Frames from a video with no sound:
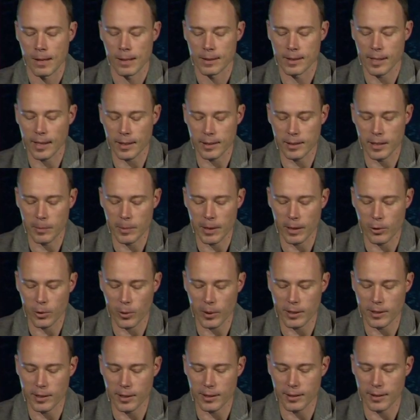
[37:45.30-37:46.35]
2 Timothy
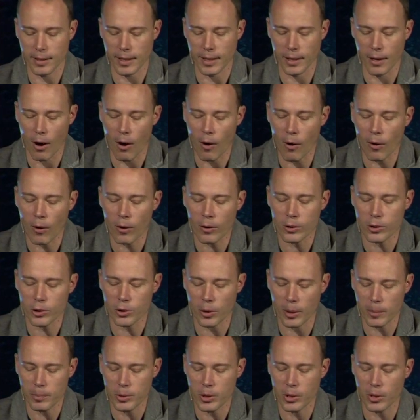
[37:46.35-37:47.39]
3:16, all
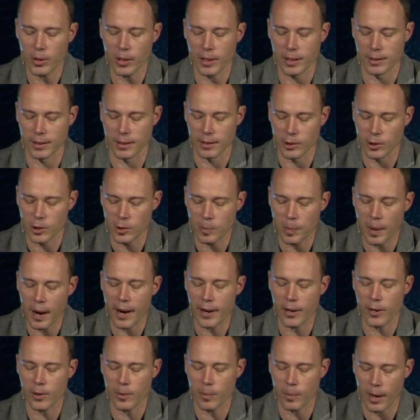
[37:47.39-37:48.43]
Scripture is
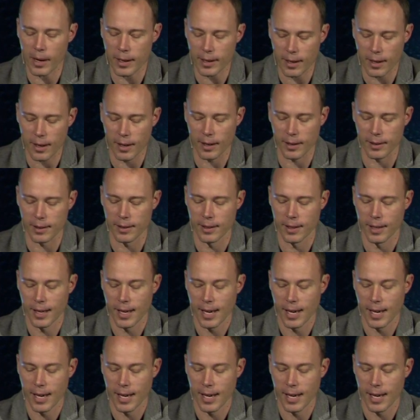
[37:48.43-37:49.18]
inspired by God